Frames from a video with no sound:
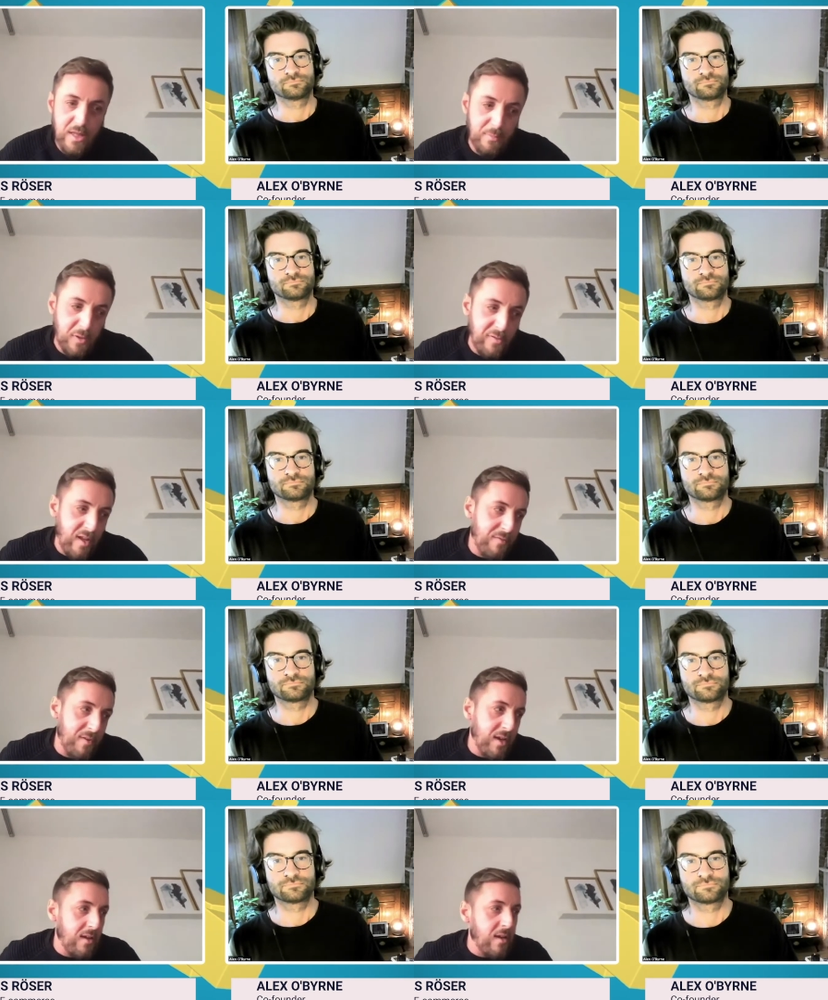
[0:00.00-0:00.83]
Speaker 1: of having
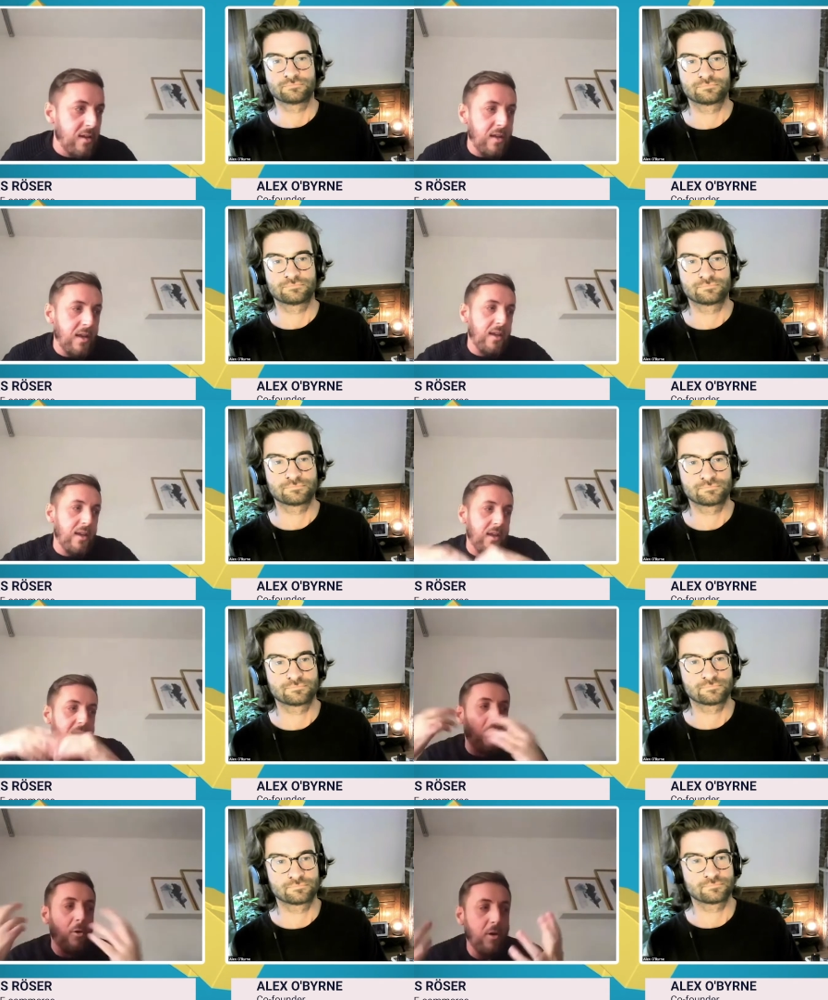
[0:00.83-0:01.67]
a, a,
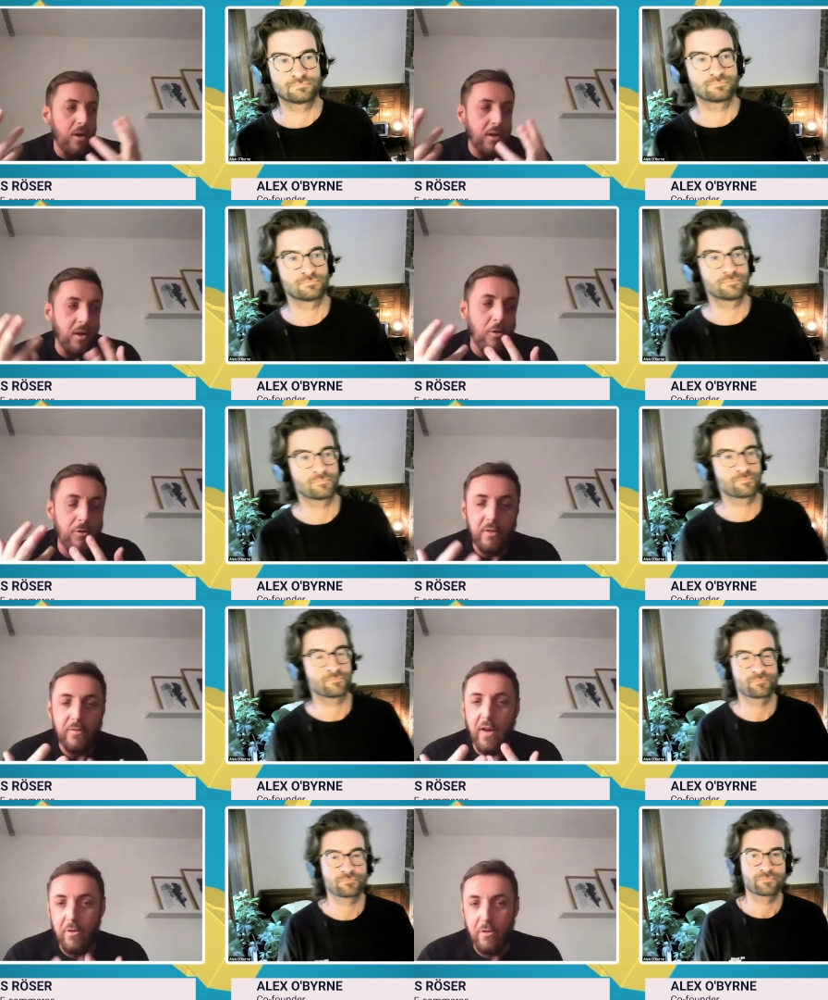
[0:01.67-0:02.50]
a an own
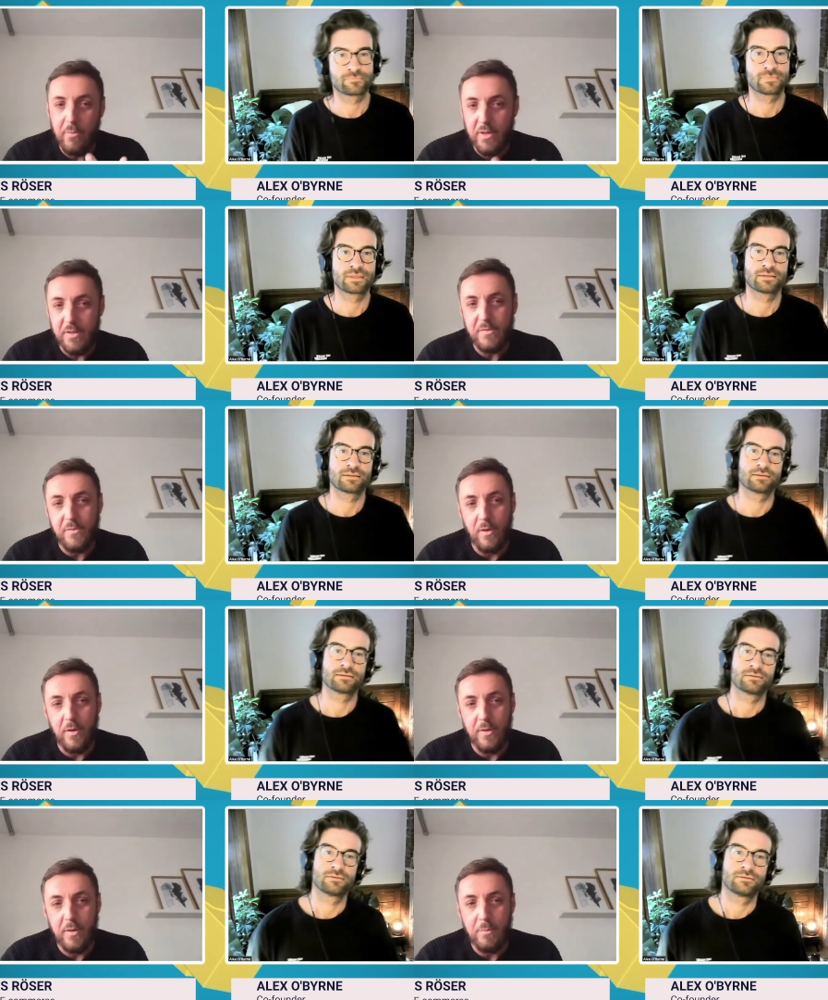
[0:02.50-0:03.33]
environment for
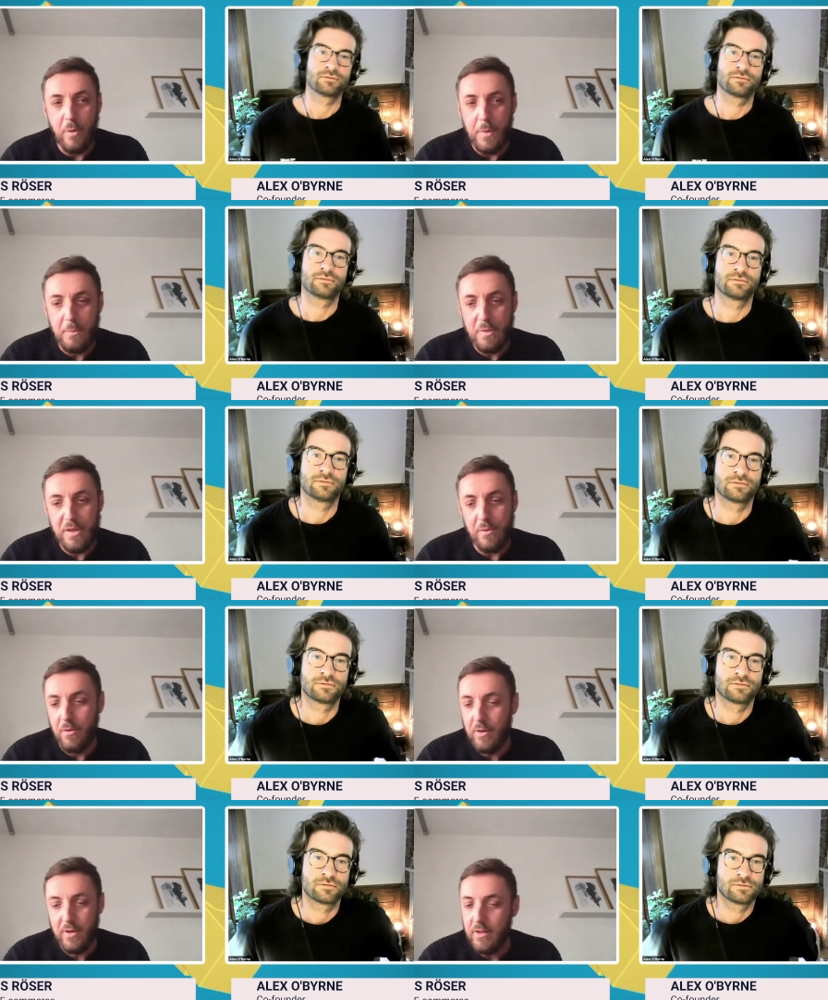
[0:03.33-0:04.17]
the pop up store,
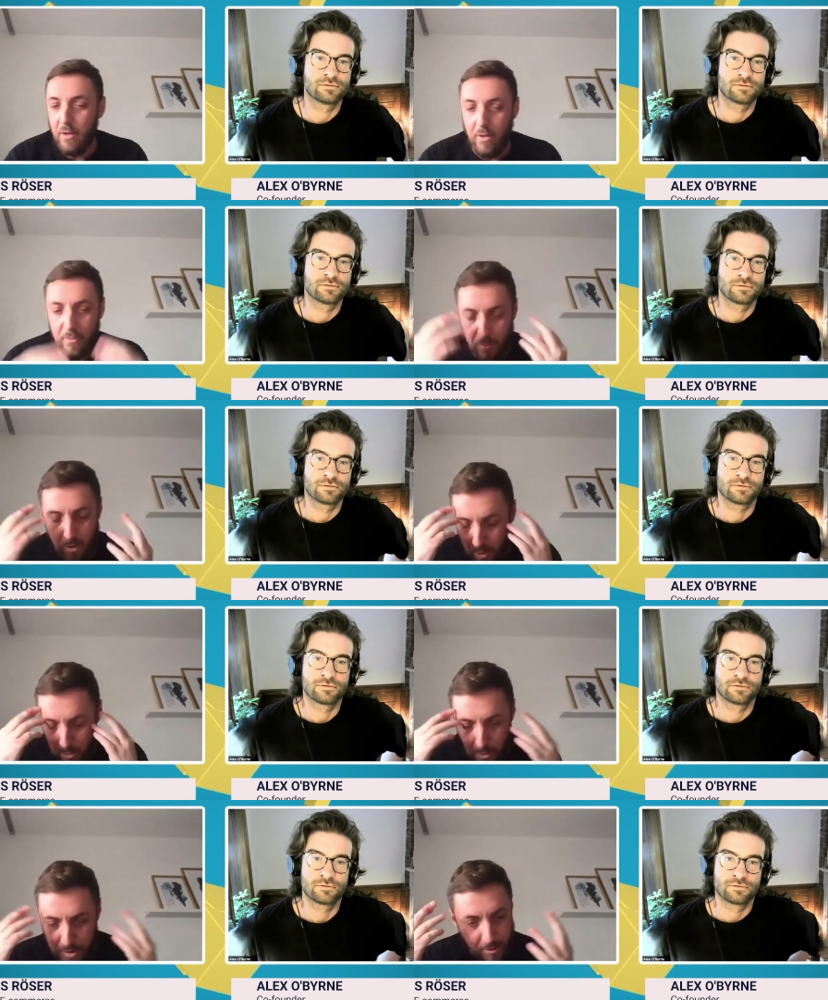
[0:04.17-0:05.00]
and it al-
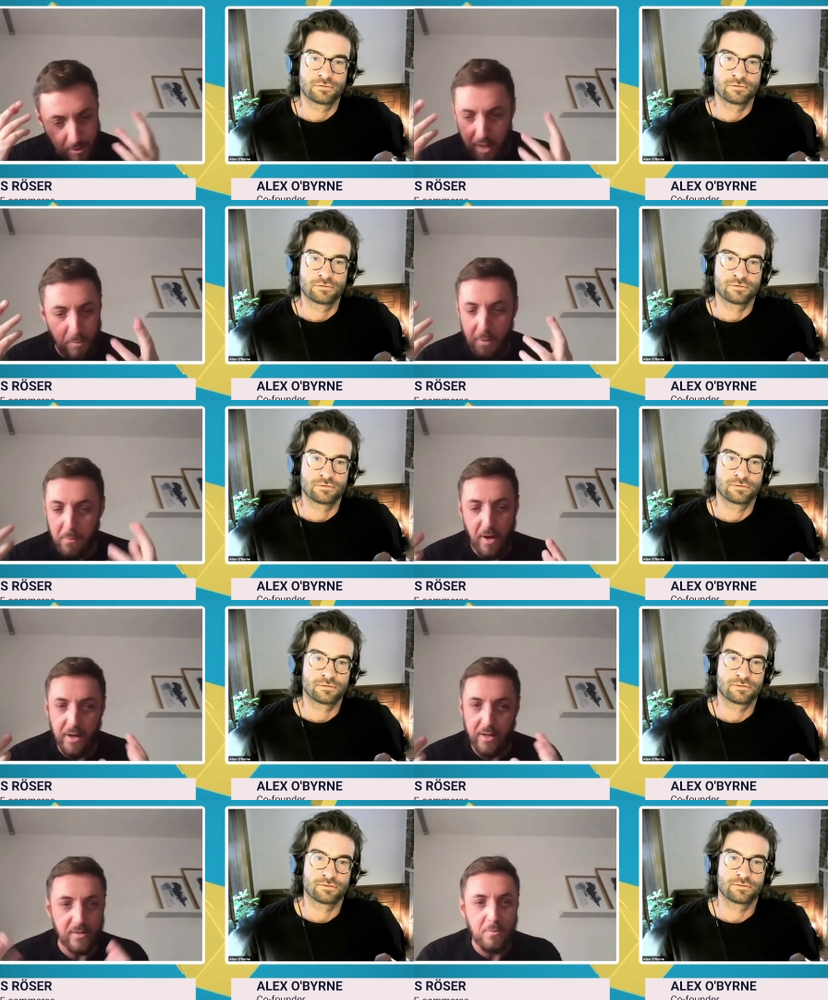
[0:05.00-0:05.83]
almost cracked my
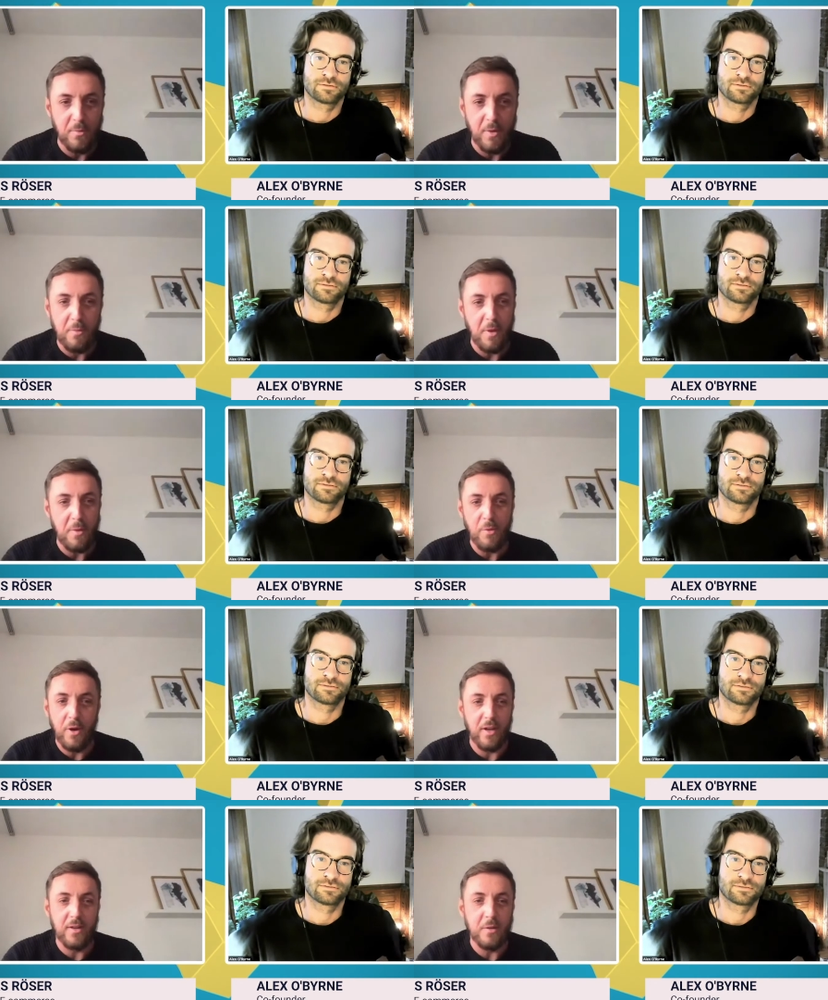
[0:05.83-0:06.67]
mind, my my brain.